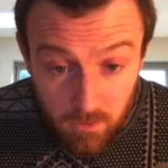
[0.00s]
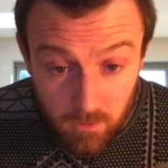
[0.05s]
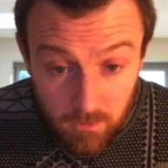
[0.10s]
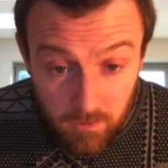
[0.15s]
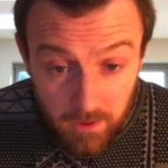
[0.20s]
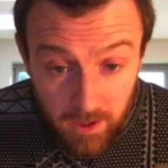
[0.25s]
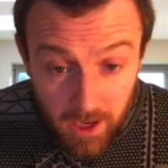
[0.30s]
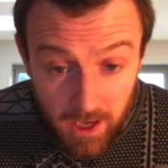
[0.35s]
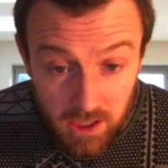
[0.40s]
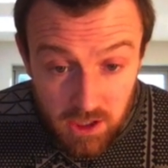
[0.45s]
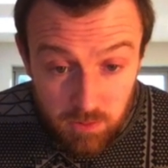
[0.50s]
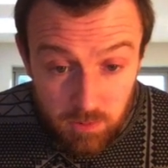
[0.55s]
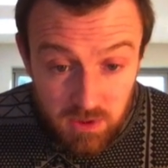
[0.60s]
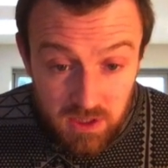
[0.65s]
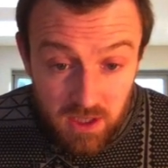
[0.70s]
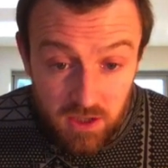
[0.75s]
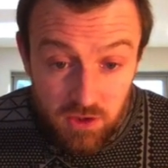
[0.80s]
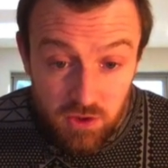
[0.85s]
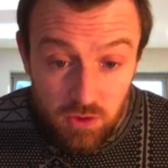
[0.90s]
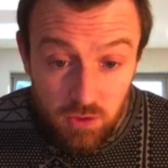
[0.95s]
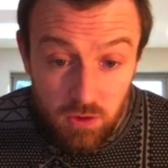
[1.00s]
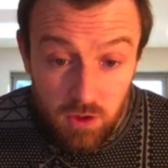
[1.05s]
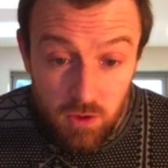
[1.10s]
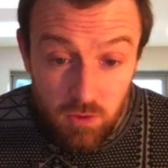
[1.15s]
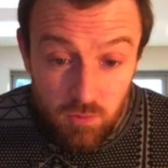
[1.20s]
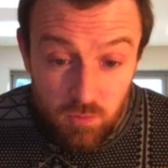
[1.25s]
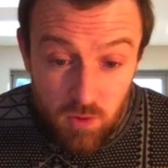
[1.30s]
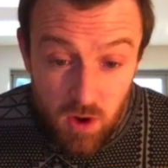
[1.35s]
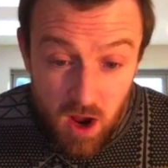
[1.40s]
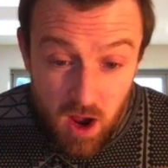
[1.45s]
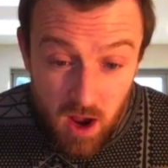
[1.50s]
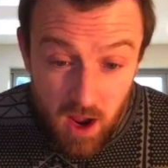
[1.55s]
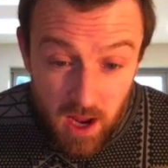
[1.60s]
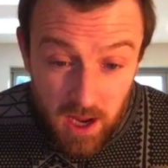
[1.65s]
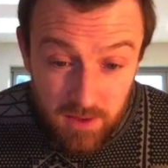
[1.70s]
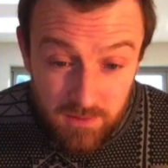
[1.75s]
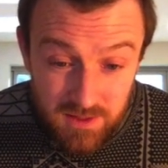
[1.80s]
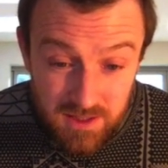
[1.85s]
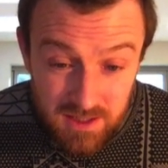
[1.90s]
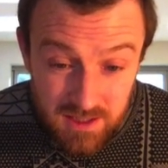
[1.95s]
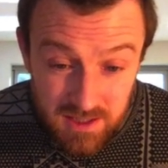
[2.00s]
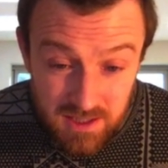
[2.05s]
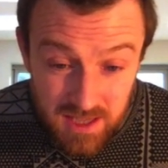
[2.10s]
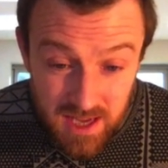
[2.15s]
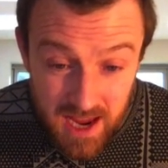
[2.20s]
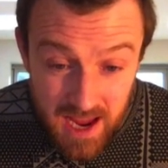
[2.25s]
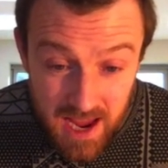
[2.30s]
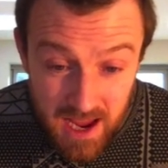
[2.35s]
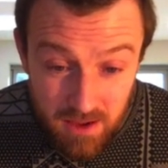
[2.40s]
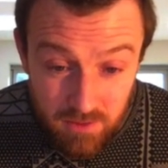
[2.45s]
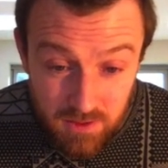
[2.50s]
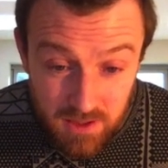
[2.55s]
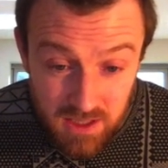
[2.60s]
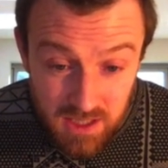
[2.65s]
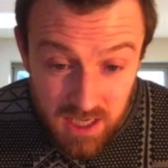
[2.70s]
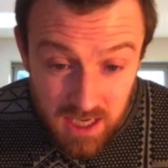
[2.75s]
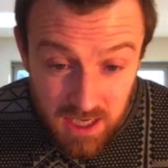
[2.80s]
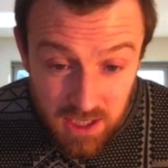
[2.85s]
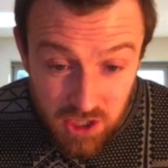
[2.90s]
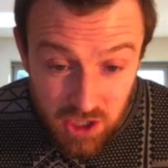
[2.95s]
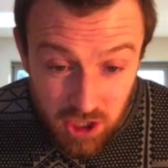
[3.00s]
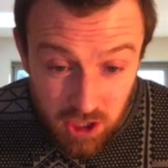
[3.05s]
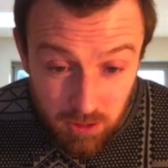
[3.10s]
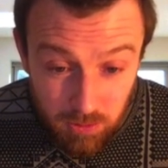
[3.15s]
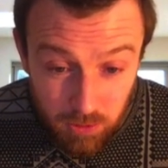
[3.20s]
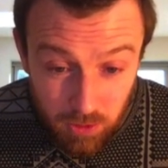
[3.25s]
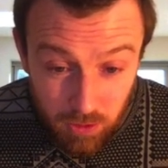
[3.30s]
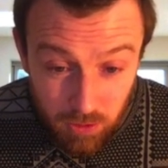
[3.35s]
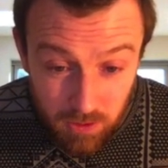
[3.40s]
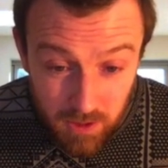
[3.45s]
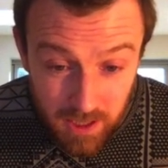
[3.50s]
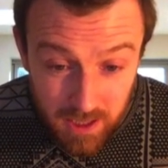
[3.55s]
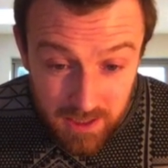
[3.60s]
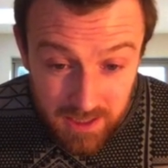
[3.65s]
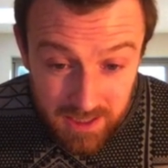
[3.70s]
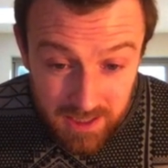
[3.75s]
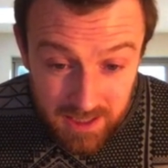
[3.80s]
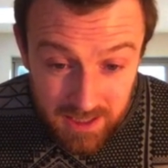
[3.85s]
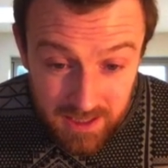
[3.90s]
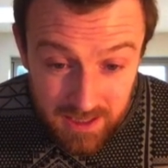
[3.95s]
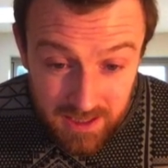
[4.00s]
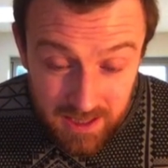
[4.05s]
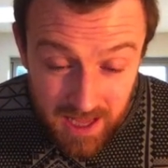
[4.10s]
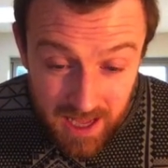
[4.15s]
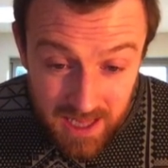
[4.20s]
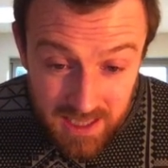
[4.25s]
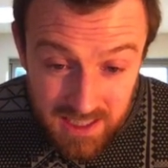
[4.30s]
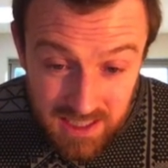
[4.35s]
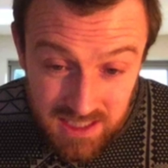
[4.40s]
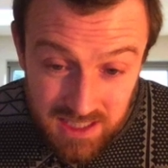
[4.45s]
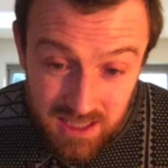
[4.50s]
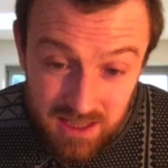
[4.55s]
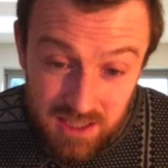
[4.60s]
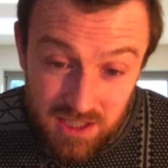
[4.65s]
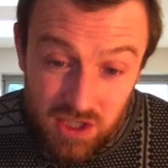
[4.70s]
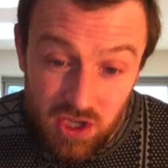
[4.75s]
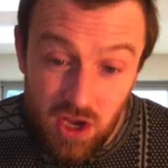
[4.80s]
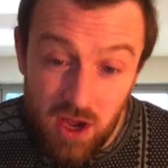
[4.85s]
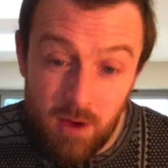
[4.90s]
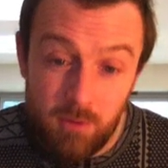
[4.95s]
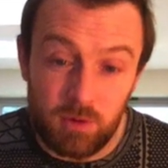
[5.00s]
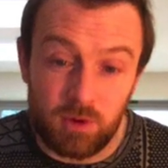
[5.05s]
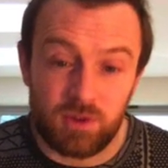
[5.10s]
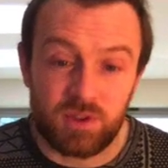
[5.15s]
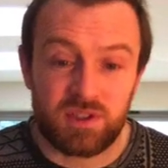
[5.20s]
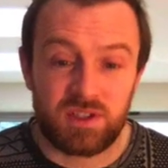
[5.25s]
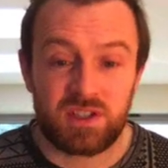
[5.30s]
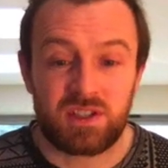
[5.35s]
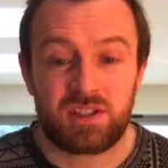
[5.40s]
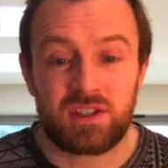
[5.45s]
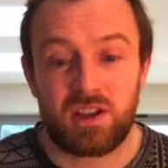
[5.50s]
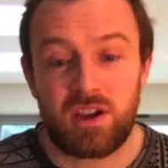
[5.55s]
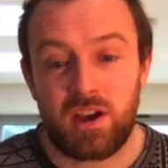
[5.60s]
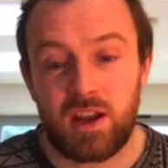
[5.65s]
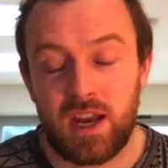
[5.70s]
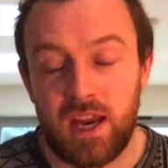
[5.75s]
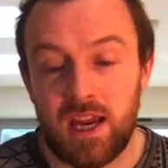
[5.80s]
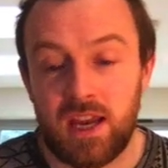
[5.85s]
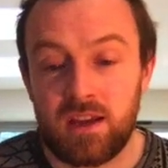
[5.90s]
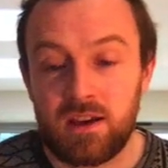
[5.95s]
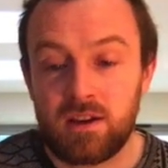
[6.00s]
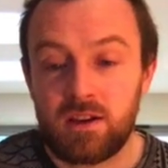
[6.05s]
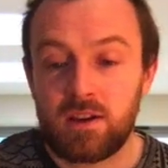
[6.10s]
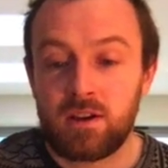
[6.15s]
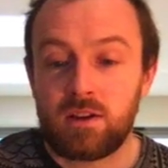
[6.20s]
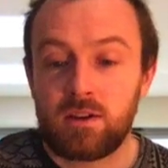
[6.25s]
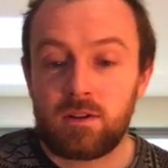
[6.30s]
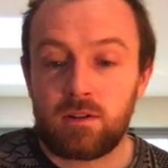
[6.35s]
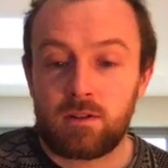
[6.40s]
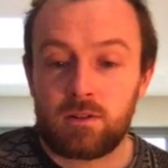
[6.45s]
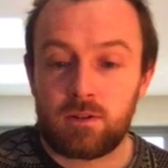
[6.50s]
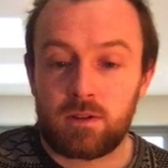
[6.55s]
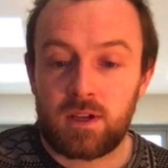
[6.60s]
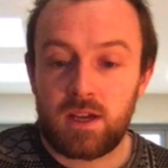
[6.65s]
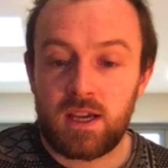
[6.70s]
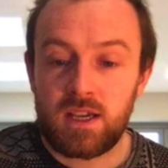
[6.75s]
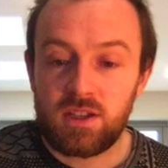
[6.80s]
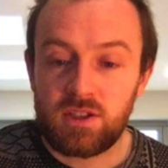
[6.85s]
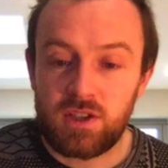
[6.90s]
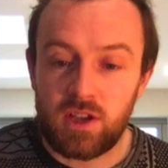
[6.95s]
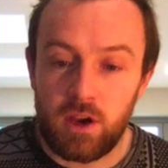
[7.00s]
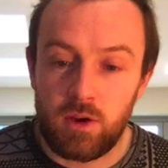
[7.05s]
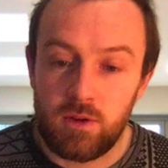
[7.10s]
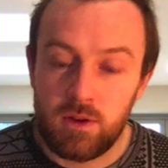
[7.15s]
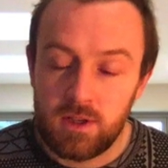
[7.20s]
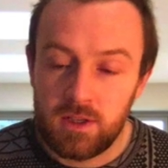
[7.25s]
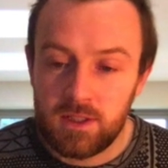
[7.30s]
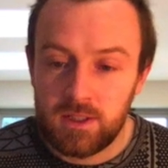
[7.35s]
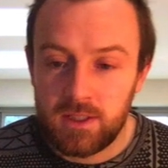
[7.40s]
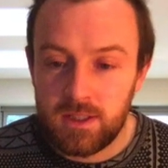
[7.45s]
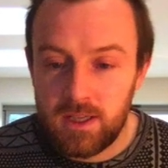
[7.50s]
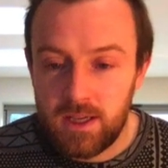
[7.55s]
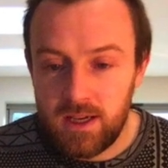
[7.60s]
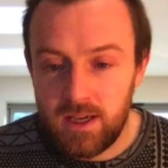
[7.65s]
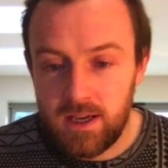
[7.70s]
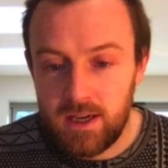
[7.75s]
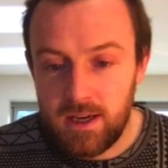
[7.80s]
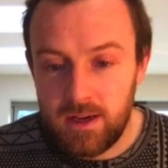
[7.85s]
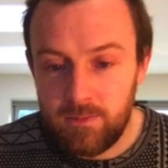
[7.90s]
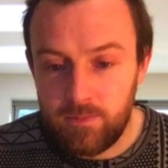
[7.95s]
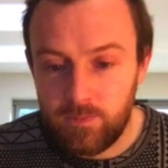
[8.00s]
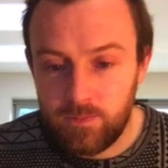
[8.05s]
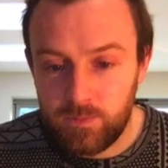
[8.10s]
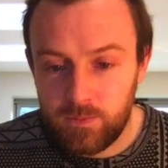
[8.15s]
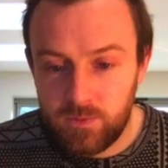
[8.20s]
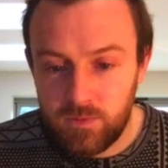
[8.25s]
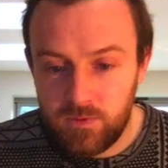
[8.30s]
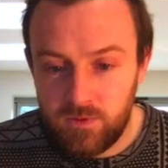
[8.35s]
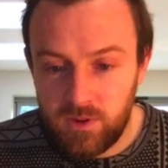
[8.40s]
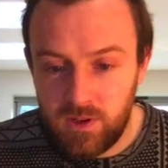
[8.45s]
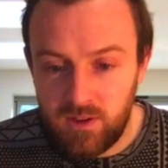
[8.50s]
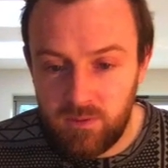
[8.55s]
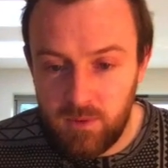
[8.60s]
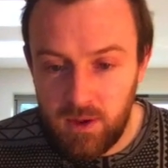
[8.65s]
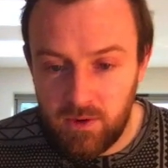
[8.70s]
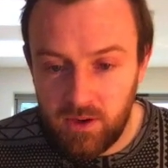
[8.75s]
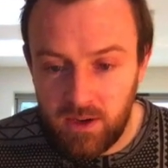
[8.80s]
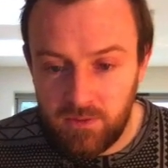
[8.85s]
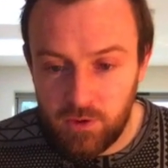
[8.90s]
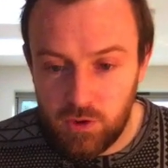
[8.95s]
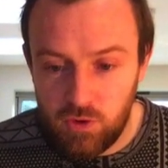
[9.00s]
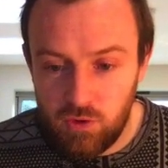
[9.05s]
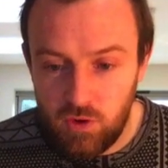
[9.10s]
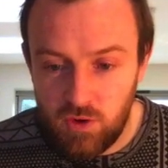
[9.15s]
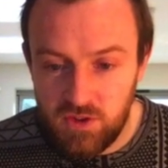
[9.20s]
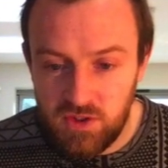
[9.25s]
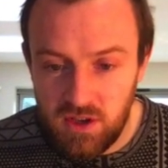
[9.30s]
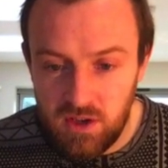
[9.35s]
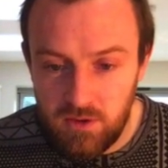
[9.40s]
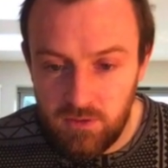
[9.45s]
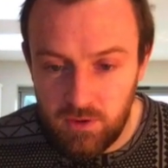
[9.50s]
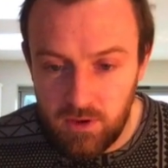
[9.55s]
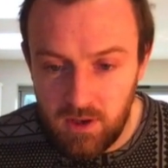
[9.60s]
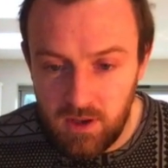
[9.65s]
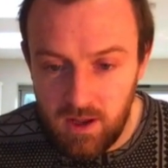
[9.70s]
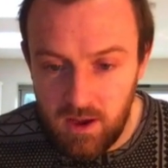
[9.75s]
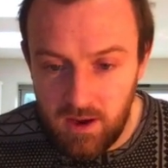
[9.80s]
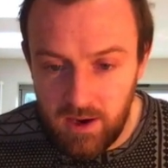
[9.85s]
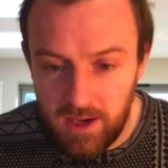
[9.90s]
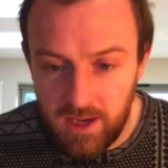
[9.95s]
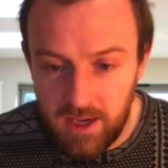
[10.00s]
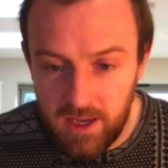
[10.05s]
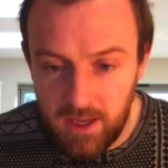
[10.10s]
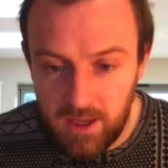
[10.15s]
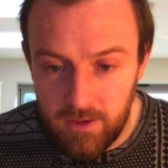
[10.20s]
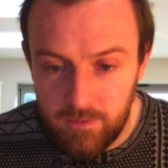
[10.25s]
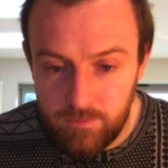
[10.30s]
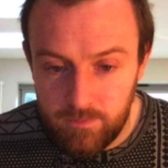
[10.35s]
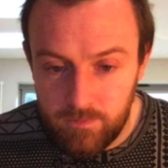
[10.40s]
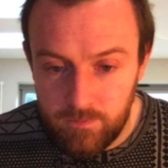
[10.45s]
the action potential, arrives down the T-tubule and gets to the terminal cisternae. Okay, so forgive me, I'm going to have to cross over a line here.